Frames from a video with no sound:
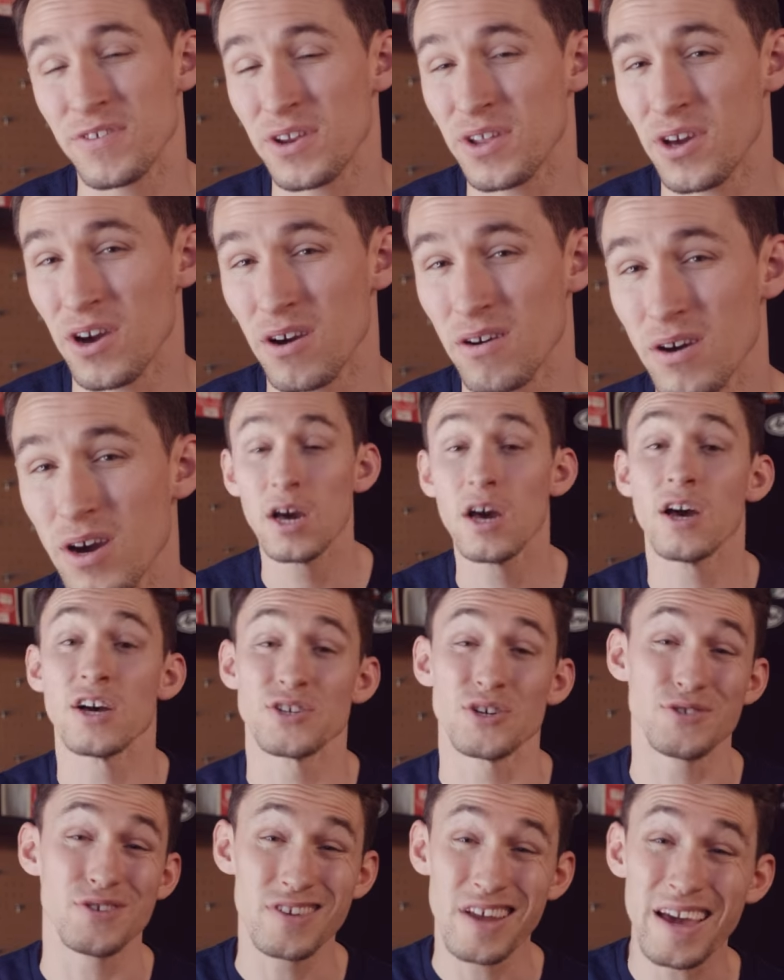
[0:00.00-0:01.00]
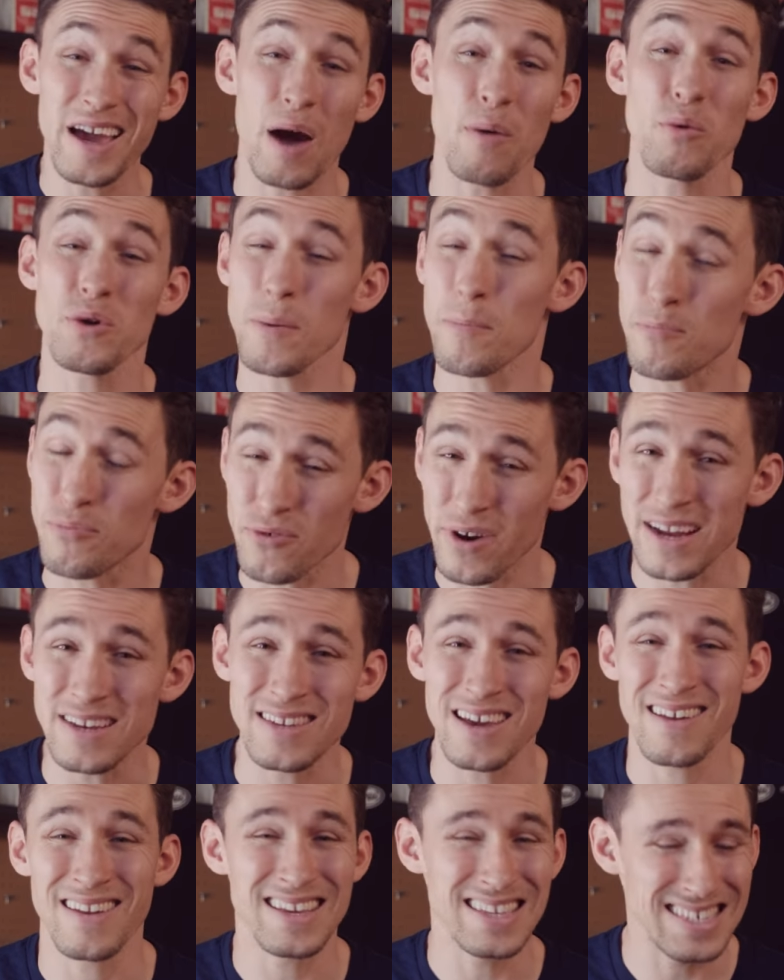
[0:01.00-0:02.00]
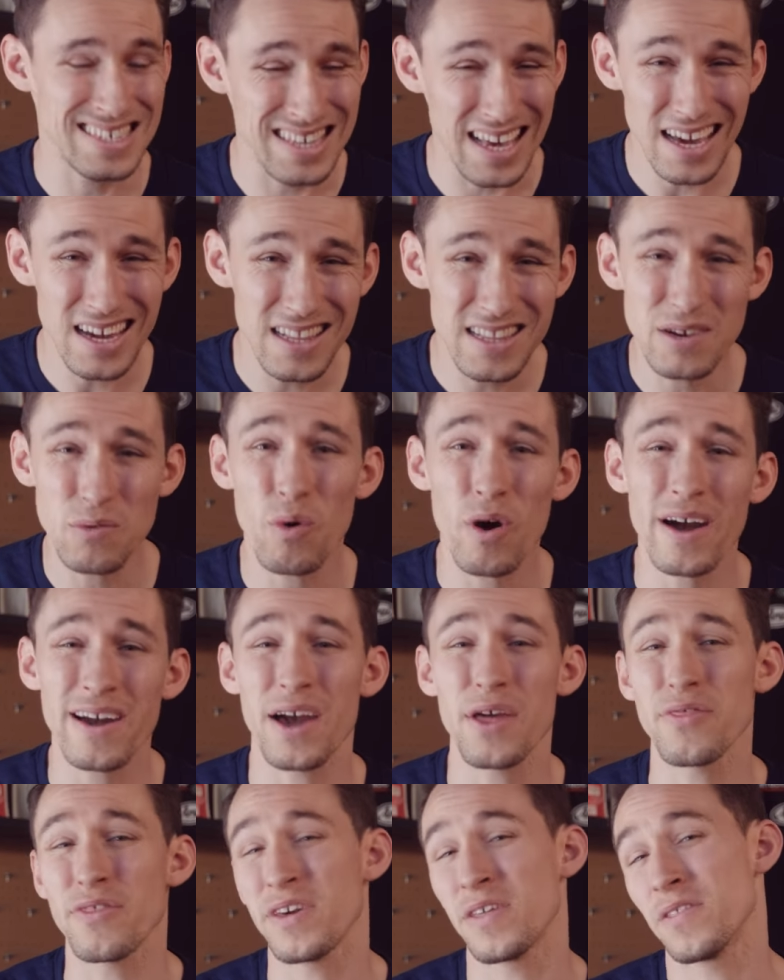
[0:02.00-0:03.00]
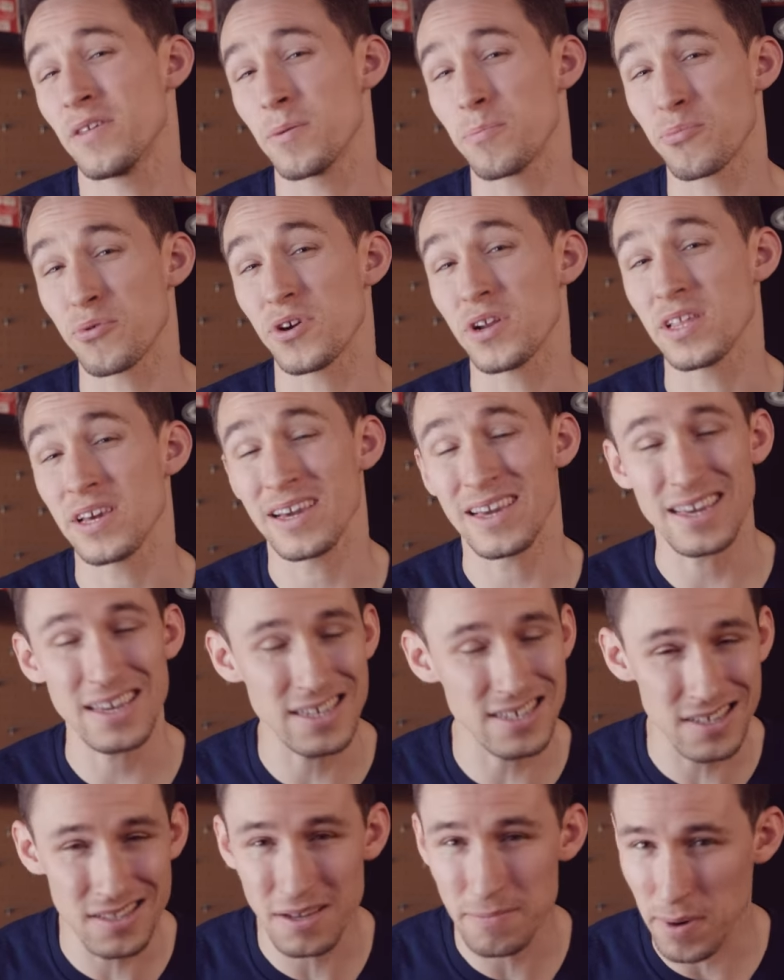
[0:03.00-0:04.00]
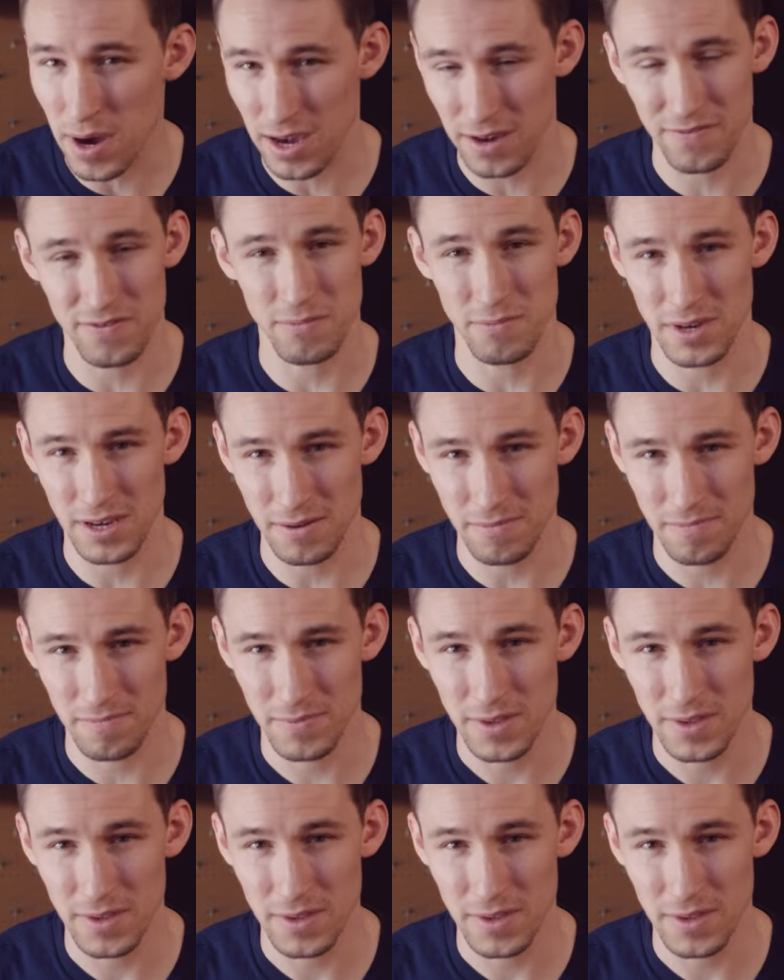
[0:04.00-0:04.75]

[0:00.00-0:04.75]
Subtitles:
video. So today I want to break down exactly why I think the Aprilia isn't the bike for me.